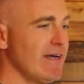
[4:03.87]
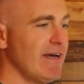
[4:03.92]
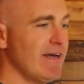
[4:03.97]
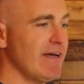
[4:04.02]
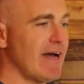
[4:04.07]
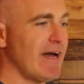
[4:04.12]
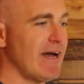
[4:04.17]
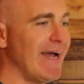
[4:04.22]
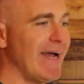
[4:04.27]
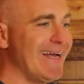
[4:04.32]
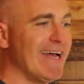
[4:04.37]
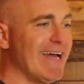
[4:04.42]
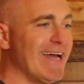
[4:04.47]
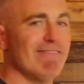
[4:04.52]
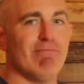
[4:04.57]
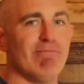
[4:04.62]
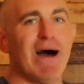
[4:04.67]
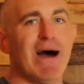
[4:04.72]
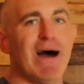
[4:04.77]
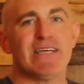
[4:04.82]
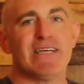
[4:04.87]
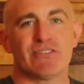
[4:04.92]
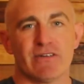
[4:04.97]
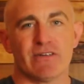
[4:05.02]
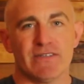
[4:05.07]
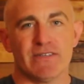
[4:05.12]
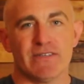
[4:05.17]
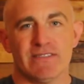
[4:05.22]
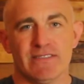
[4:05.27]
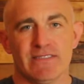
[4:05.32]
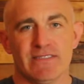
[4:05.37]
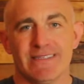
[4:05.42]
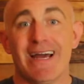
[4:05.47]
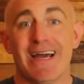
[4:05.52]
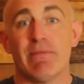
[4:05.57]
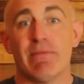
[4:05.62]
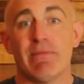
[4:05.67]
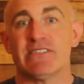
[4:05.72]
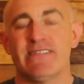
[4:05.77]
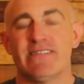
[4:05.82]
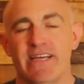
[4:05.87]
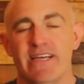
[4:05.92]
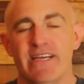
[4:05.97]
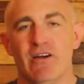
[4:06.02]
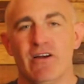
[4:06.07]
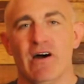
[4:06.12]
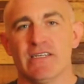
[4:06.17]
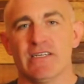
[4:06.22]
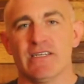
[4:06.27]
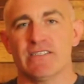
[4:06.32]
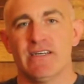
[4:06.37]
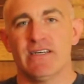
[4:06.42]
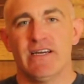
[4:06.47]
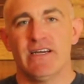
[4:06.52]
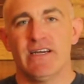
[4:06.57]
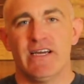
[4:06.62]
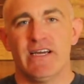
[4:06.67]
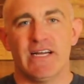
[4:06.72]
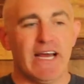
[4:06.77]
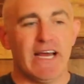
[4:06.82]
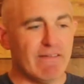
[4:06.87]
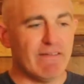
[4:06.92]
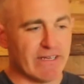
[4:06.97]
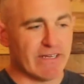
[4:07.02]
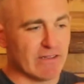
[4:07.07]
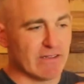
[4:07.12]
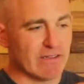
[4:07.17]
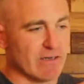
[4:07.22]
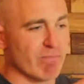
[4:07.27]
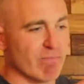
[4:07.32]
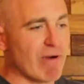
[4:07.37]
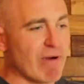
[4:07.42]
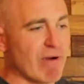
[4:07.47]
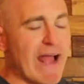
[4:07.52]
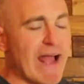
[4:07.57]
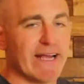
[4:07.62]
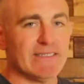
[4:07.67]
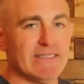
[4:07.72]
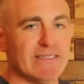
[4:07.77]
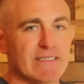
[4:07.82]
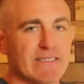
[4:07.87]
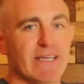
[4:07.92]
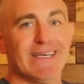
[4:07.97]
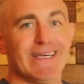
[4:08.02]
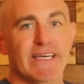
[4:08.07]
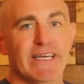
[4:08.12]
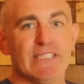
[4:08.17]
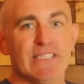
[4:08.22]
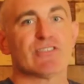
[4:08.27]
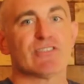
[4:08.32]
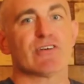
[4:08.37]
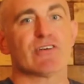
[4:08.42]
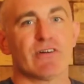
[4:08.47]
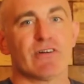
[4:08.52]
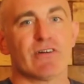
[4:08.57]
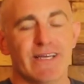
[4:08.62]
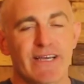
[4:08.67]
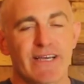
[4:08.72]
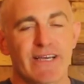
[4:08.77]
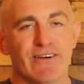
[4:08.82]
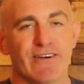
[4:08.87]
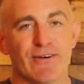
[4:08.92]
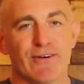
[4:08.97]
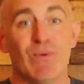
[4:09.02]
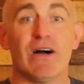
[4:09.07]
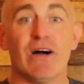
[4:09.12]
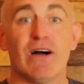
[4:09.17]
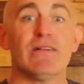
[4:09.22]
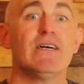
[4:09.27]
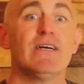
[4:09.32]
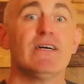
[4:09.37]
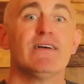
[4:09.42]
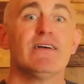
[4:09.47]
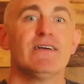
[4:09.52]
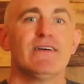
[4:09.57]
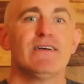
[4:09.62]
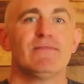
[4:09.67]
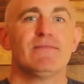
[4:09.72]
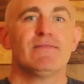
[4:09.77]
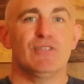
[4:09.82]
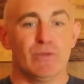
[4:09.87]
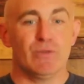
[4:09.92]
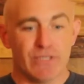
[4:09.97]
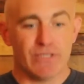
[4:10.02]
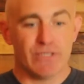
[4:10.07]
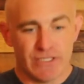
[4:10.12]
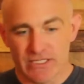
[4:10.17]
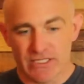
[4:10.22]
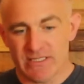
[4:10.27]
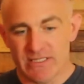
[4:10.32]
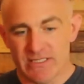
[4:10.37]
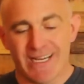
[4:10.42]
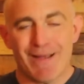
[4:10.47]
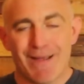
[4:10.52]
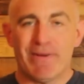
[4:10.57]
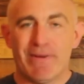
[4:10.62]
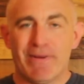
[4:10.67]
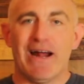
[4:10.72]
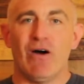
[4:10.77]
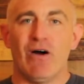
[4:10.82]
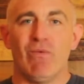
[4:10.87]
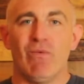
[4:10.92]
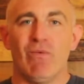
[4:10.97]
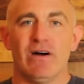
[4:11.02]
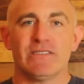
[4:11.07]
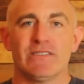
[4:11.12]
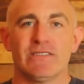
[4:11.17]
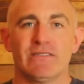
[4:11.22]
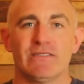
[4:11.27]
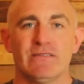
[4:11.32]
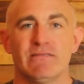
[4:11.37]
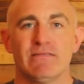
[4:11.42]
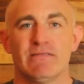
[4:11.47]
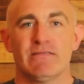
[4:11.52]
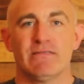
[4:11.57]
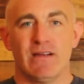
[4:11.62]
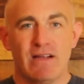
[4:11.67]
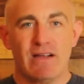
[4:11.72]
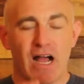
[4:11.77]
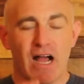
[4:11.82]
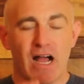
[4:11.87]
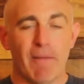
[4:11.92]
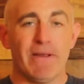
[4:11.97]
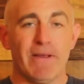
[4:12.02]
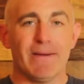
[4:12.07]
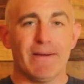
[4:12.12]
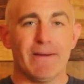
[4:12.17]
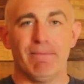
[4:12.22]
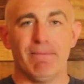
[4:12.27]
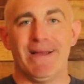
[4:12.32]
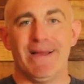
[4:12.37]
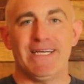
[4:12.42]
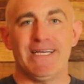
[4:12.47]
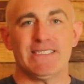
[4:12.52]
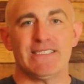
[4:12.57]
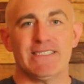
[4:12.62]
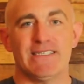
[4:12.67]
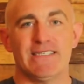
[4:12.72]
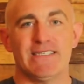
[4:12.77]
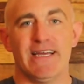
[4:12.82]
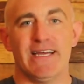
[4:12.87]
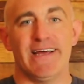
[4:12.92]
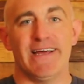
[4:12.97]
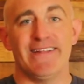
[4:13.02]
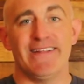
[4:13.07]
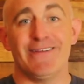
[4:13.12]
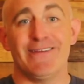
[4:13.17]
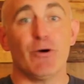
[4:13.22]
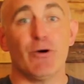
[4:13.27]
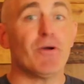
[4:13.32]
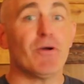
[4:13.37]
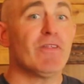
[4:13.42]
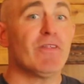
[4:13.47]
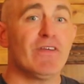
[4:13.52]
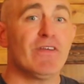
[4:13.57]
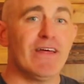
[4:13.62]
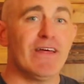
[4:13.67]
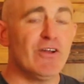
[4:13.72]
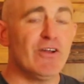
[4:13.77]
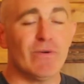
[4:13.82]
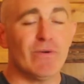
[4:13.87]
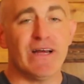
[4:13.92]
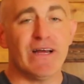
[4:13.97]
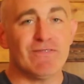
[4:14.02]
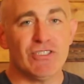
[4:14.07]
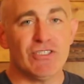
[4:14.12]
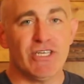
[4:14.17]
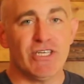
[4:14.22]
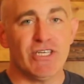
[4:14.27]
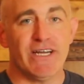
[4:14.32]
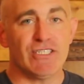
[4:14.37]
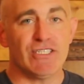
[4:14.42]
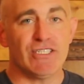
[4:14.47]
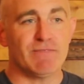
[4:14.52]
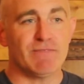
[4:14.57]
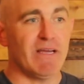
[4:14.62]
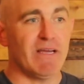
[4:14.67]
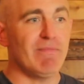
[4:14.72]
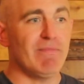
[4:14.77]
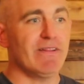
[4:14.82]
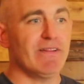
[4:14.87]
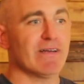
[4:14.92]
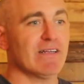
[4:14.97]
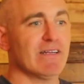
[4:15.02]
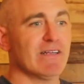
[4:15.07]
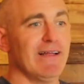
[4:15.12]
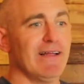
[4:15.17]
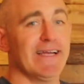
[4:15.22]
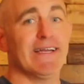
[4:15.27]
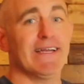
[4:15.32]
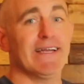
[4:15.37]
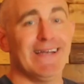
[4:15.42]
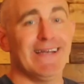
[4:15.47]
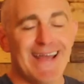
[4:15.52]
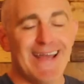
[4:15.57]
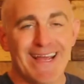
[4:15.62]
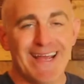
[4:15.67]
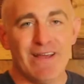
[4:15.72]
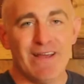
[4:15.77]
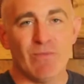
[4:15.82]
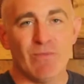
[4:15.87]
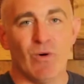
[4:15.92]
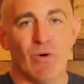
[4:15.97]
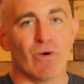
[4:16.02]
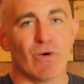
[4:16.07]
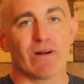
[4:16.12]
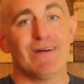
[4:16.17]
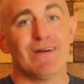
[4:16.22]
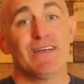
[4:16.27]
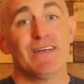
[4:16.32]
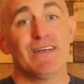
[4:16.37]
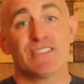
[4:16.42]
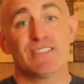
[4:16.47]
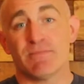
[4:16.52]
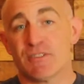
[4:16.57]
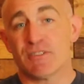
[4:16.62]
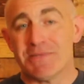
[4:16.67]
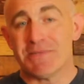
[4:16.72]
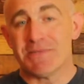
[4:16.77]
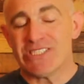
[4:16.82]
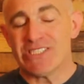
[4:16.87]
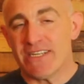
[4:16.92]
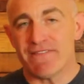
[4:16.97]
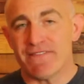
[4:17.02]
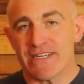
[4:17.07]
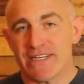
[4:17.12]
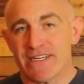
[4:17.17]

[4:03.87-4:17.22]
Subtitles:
I have my services and how much they cost. And I have like a little bracket saying insert here. Well, you could just type it out once, copy it and paste it, and the only thing then you would have to change is maybe the client name or some specifics